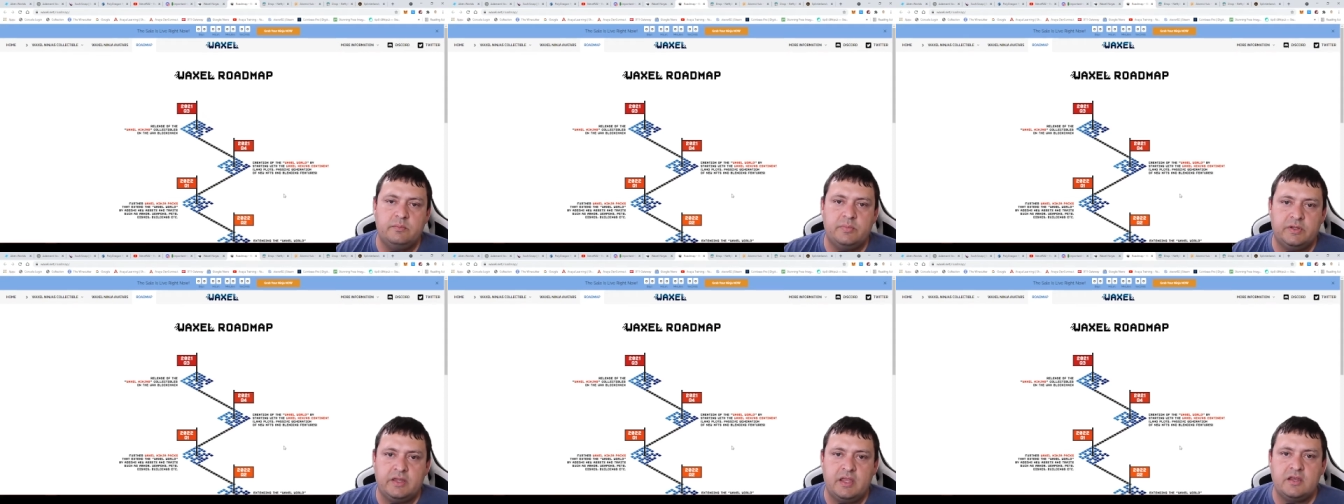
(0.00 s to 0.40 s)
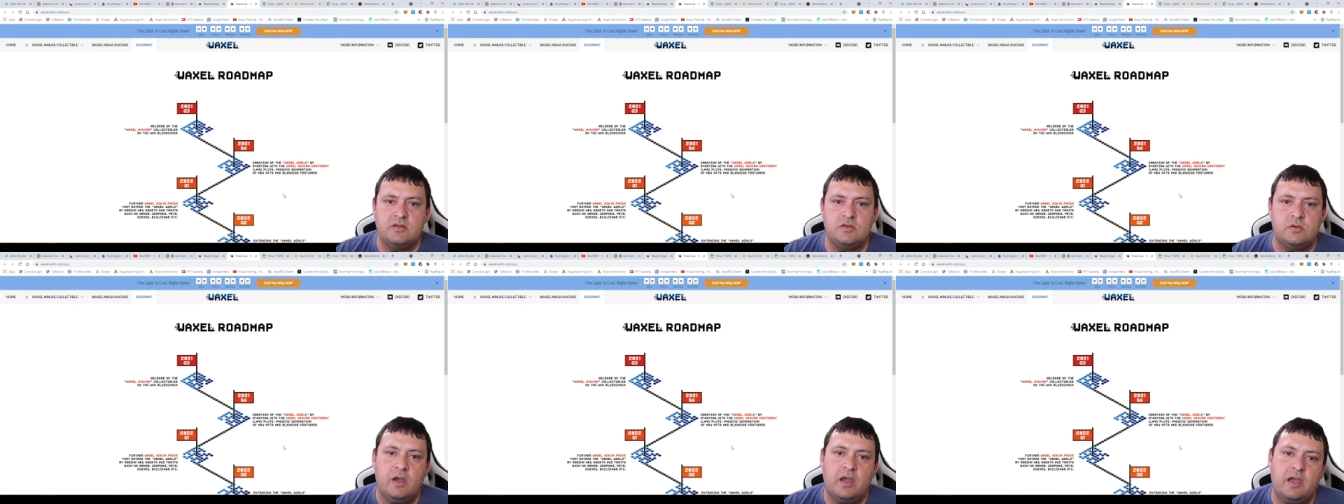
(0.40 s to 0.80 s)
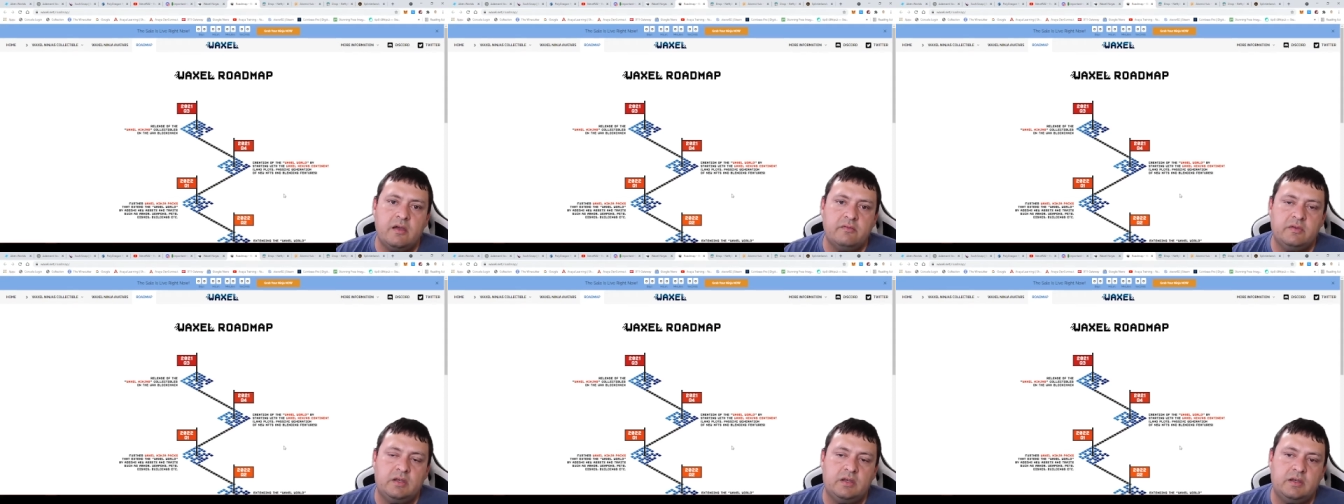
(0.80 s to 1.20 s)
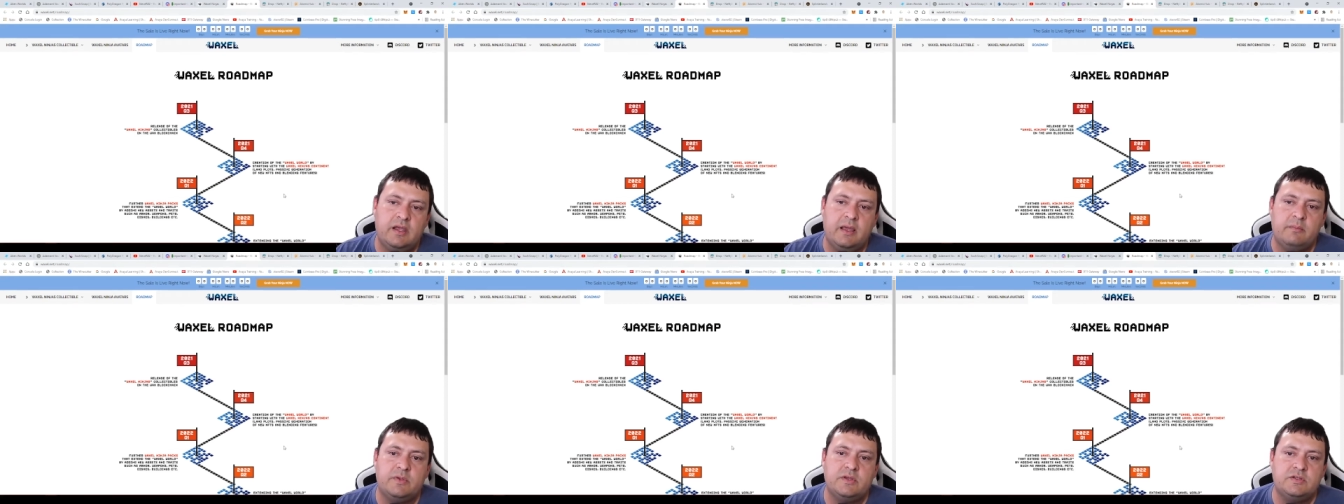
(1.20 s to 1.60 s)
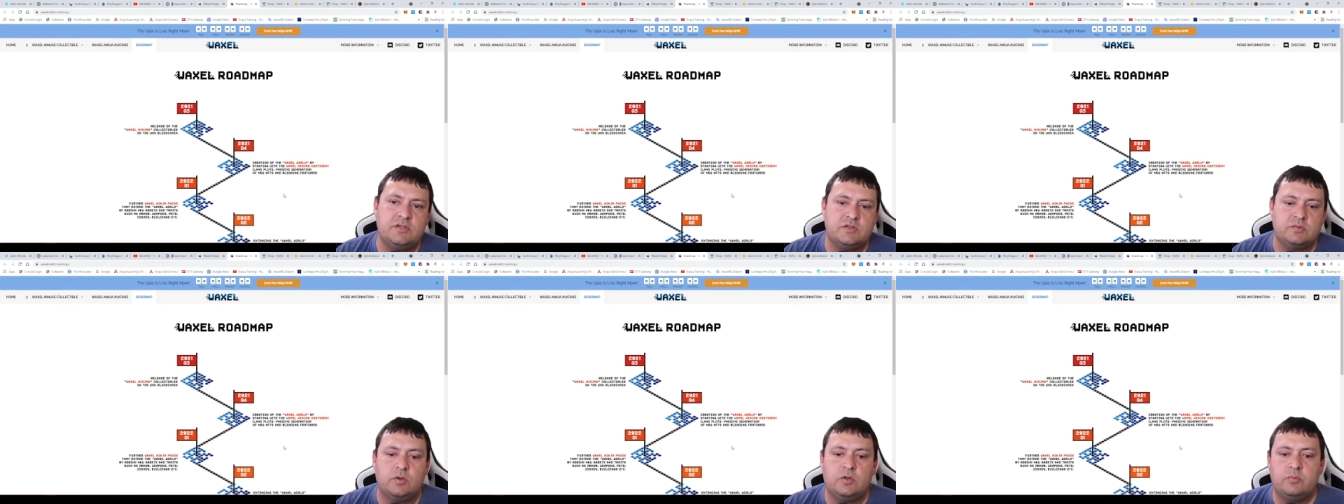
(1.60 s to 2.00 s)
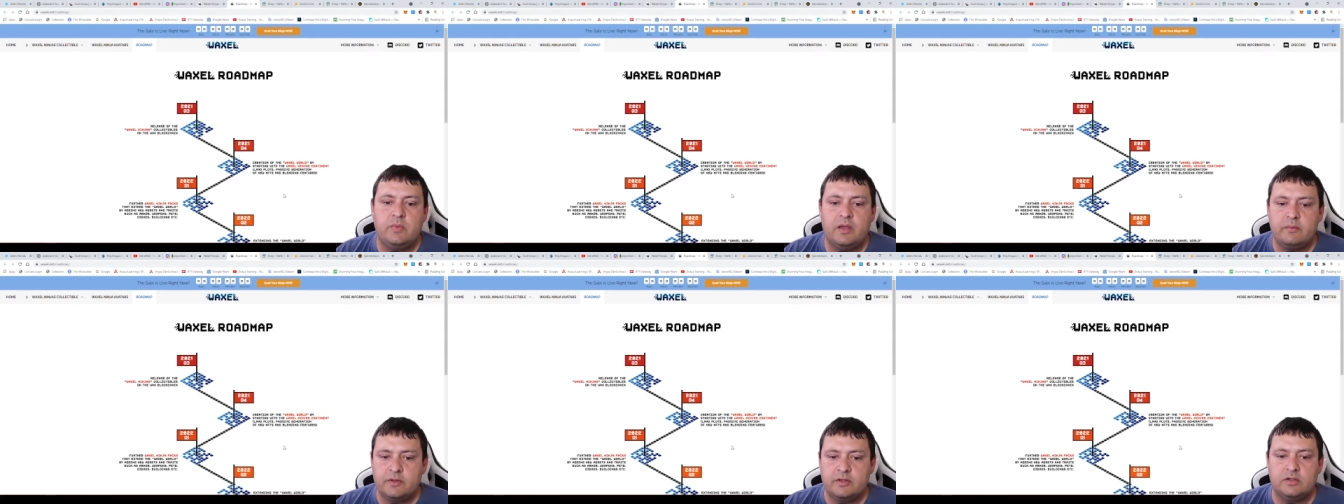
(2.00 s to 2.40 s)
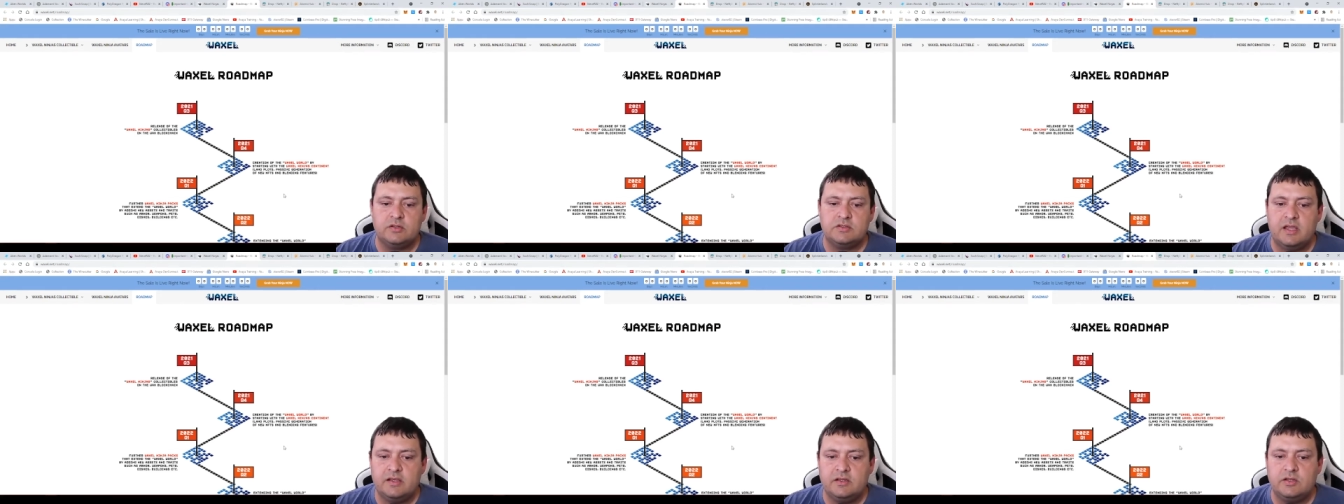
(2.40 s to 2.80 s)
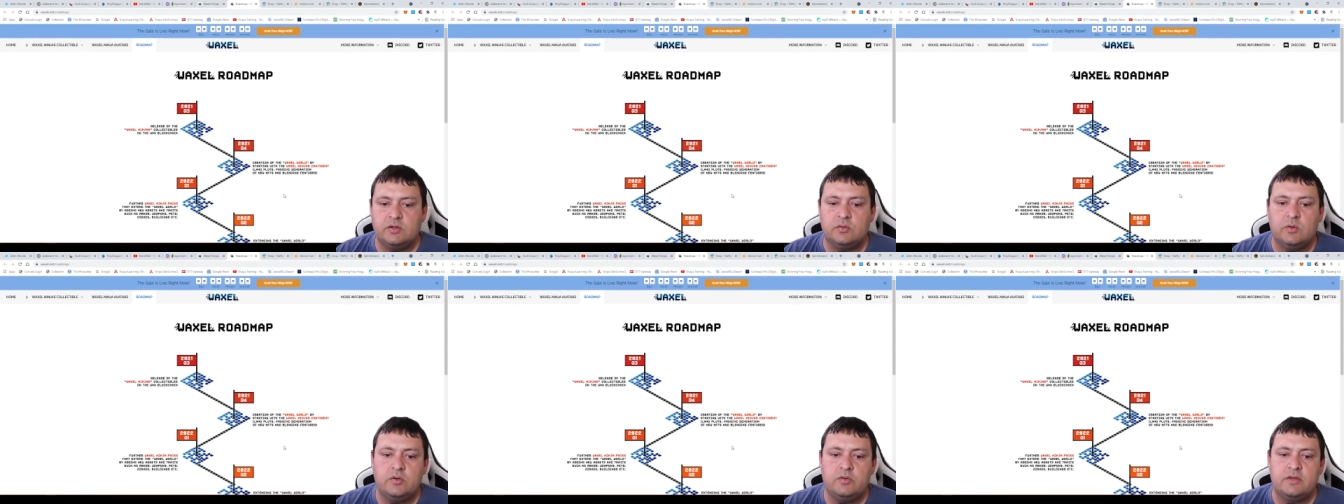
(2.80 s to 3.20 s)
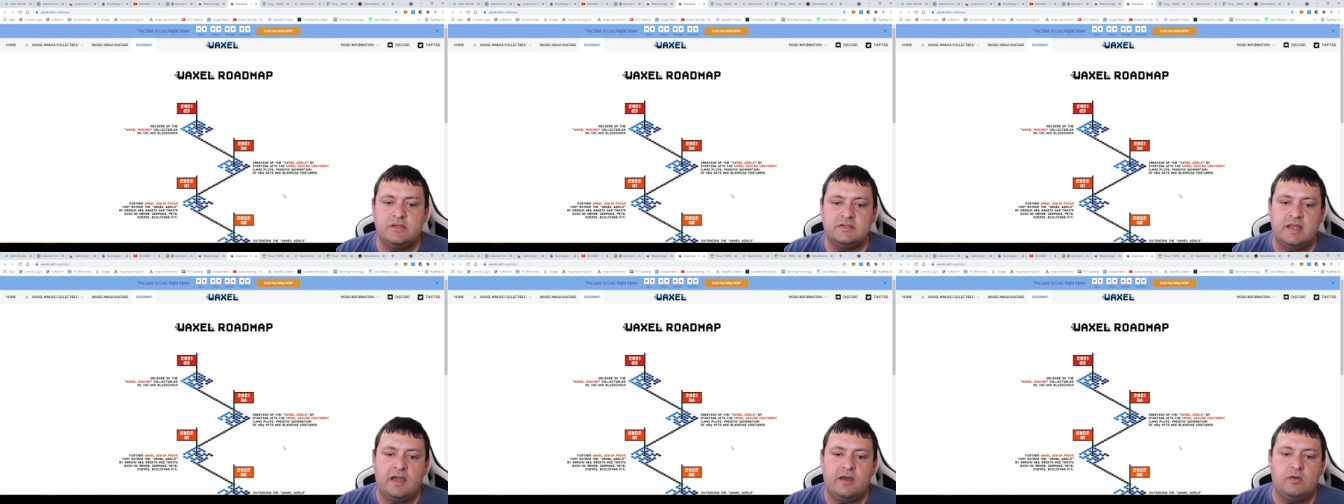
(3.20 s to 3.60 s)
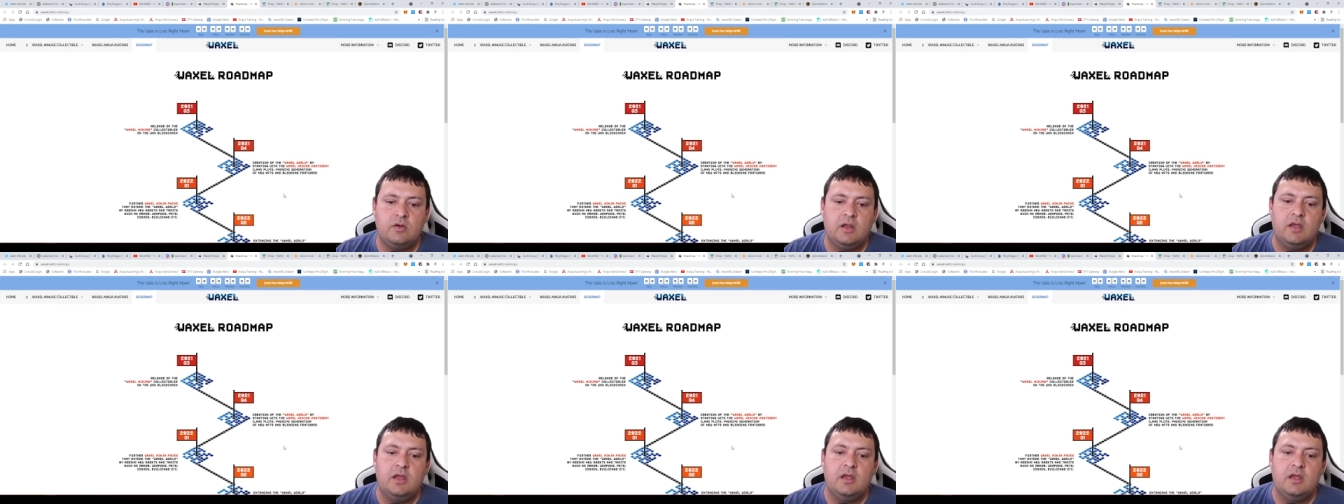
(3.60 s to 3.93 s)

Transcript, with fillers: but they do have an ambitious roadmap, it looks like, to grow this out